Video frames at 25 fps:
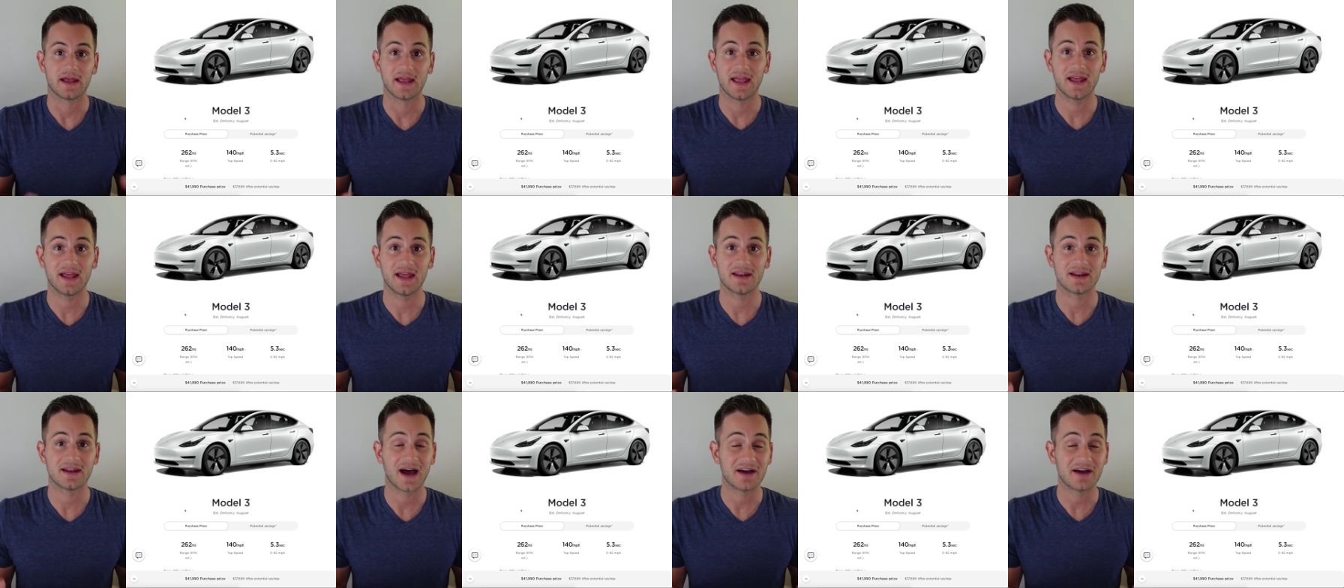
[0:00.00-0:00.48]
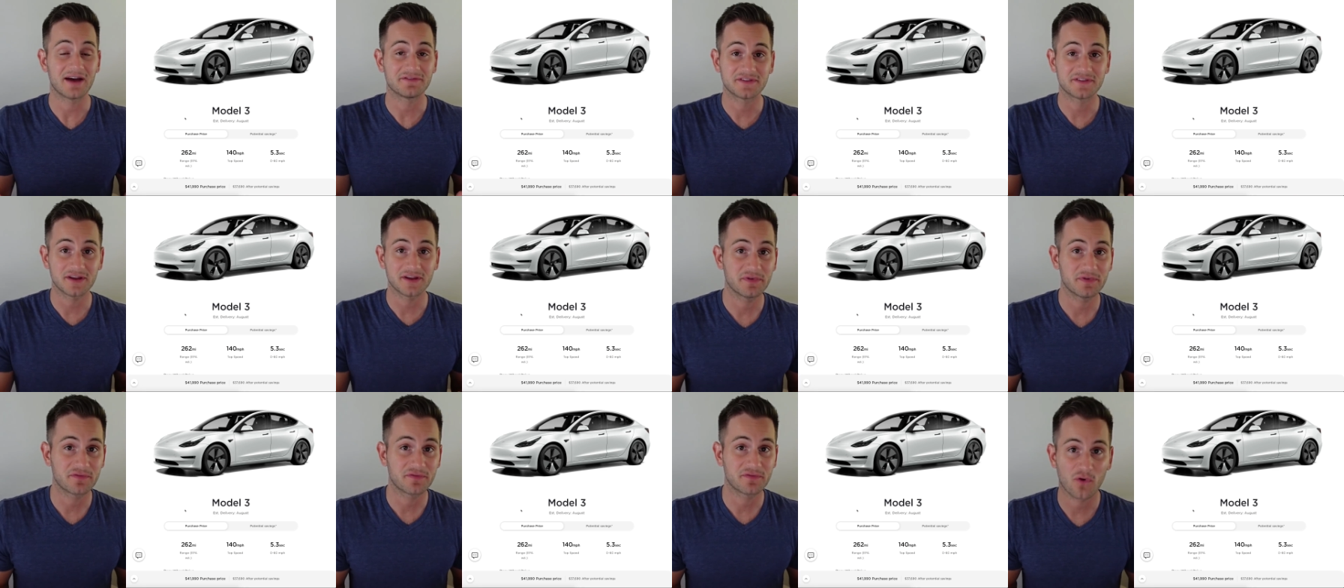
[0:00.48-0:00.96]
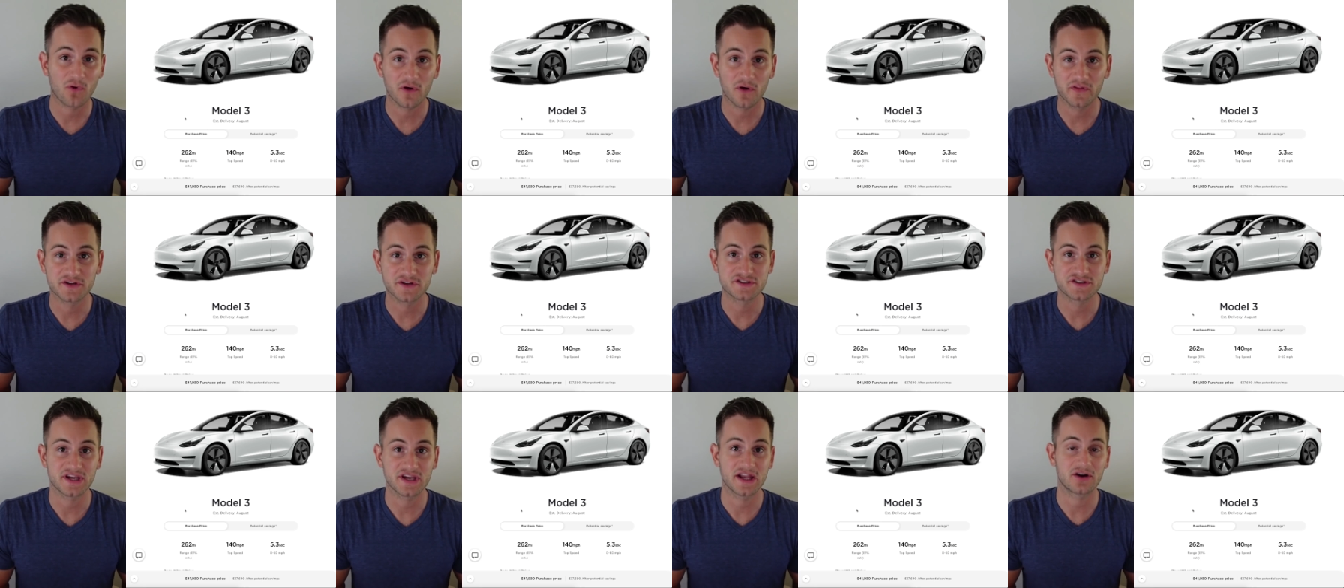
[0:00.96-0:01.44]
And I've said before on
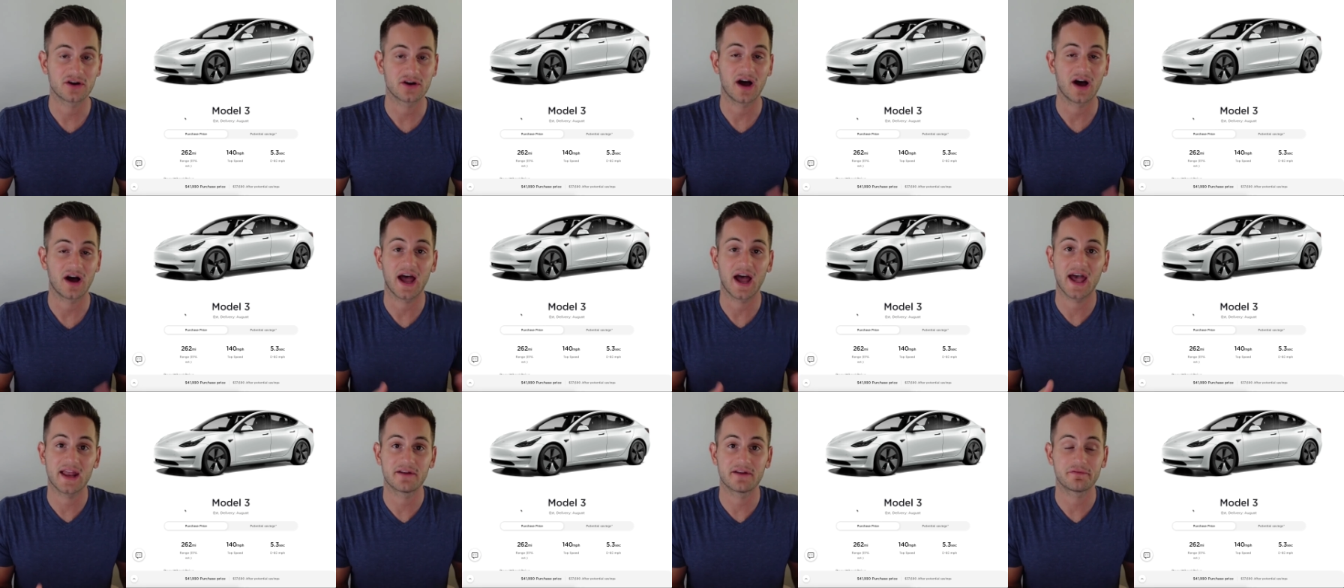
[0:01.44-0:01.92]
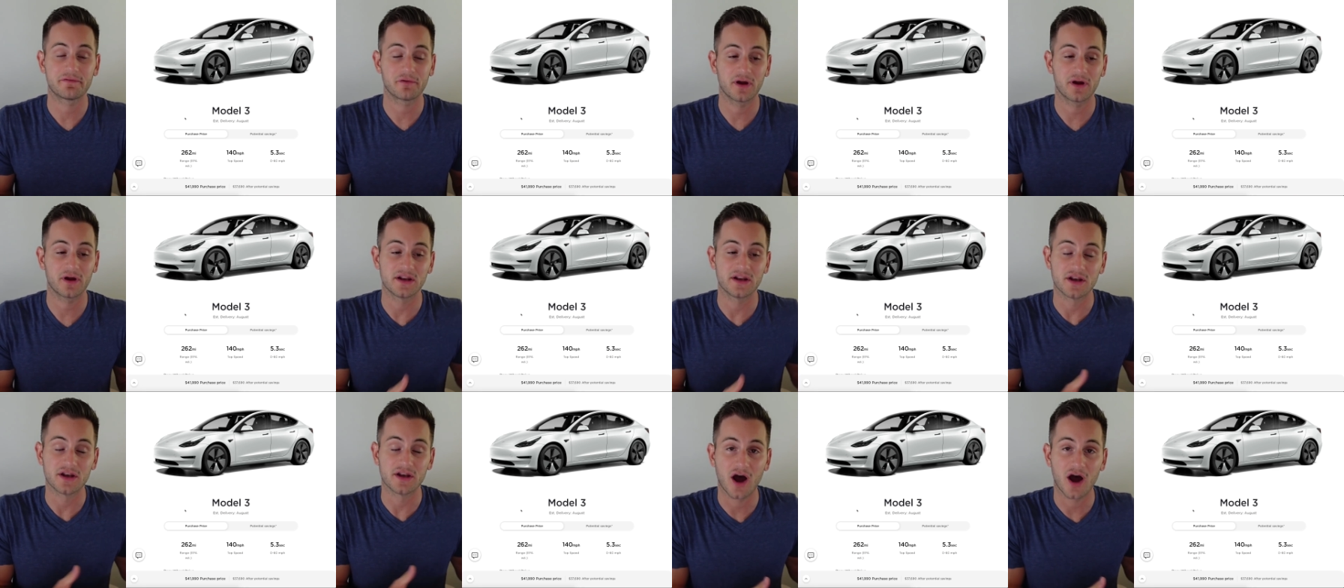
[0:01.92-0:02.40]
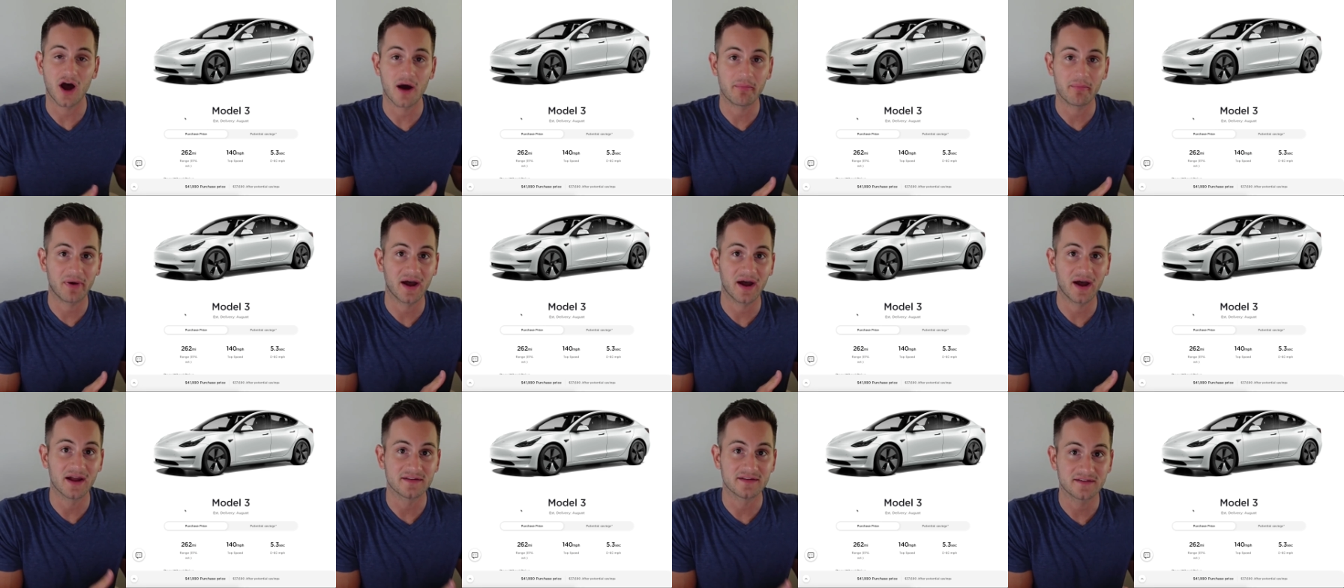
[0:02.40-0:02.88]
the channel, I had a friend not
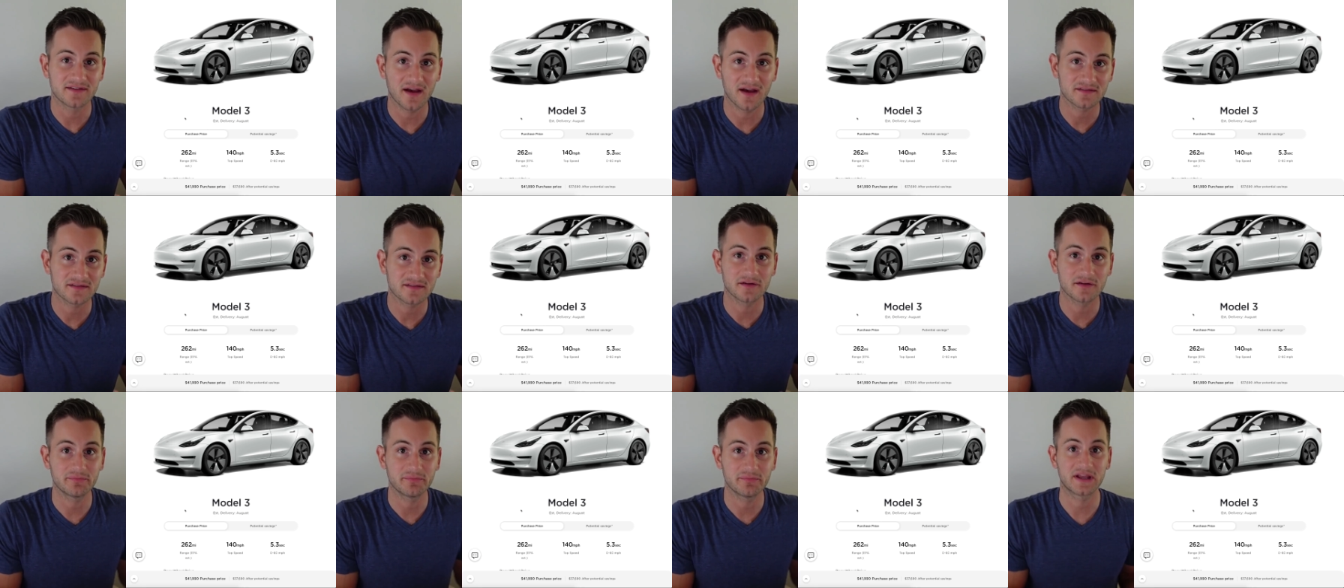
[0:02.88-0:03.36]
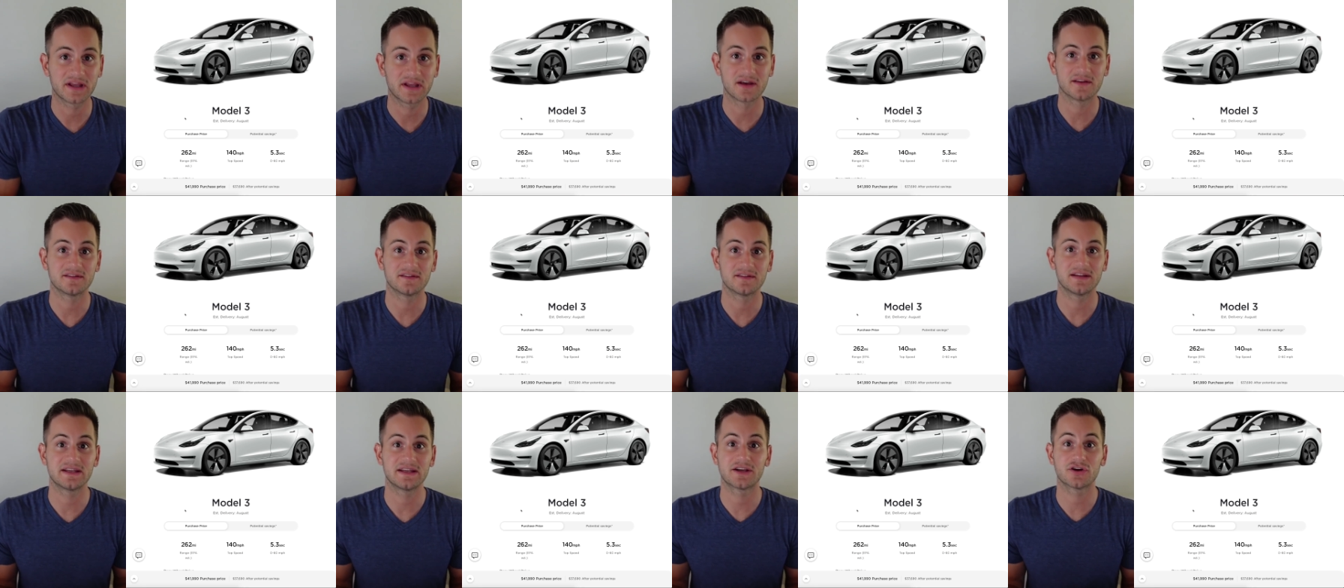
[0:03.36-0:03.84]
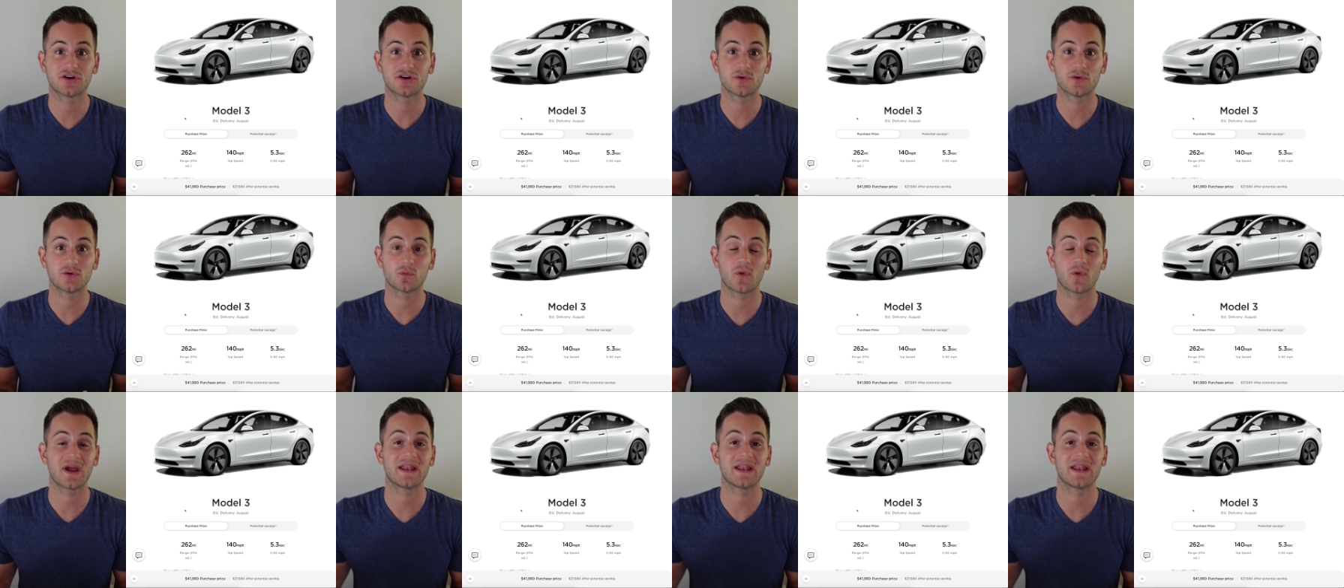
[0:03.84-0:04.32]
buy a Tesla because he
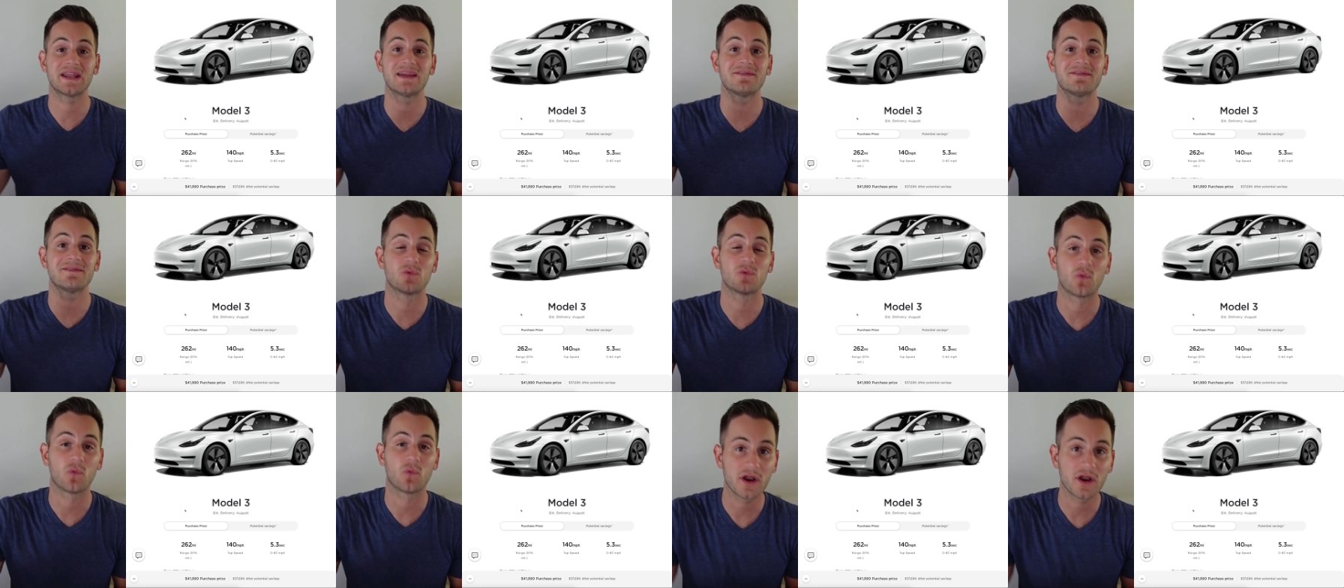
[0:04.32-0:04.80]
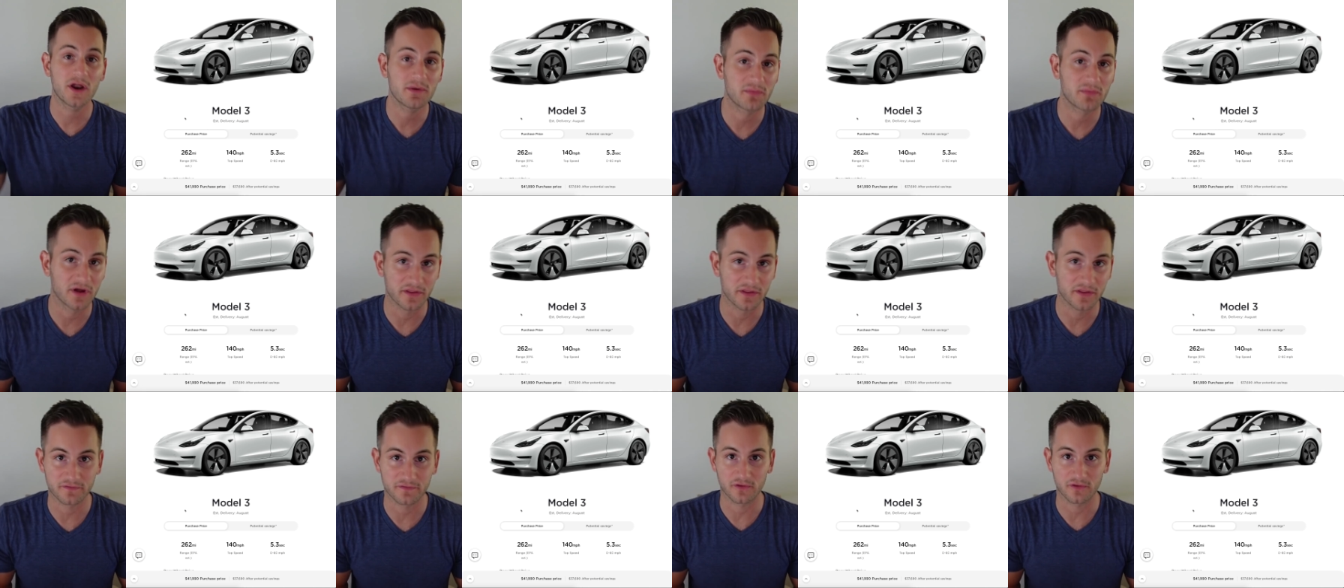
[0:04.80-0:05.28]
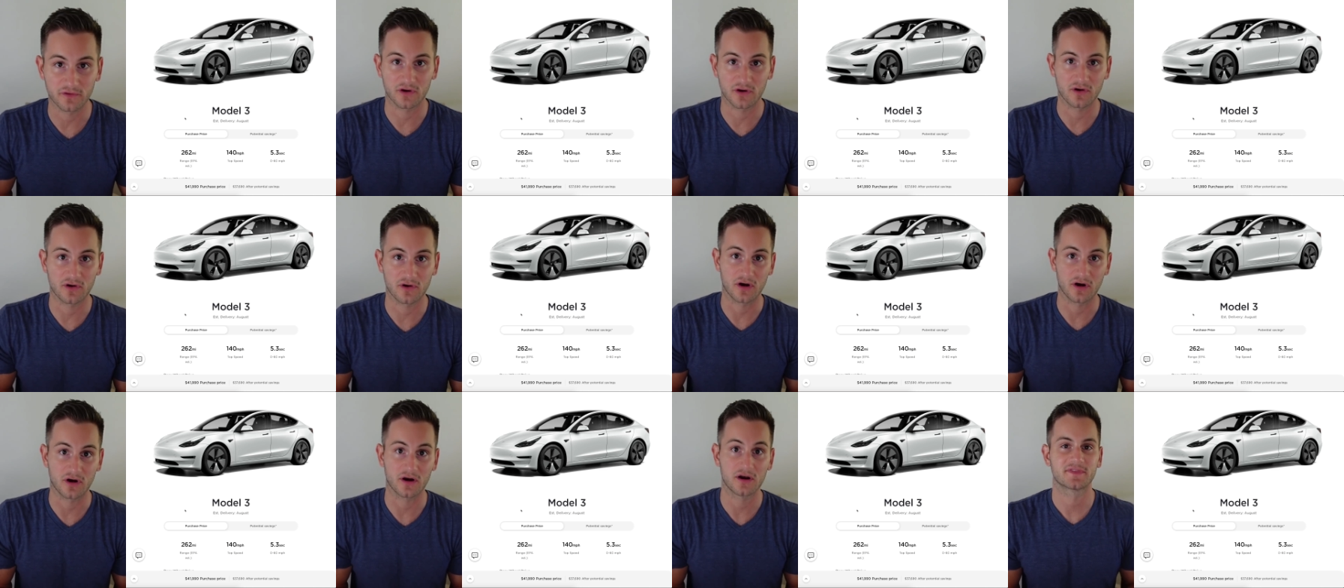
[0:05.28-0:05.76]
couldn't wait even one month for a
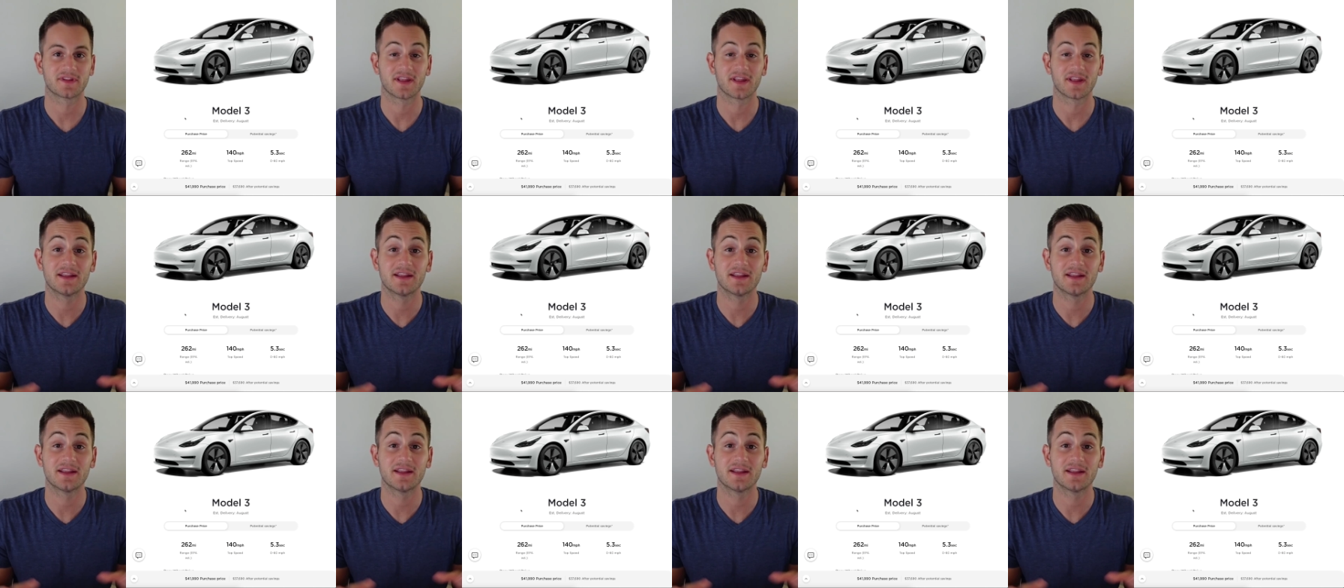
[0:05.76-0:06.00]
car.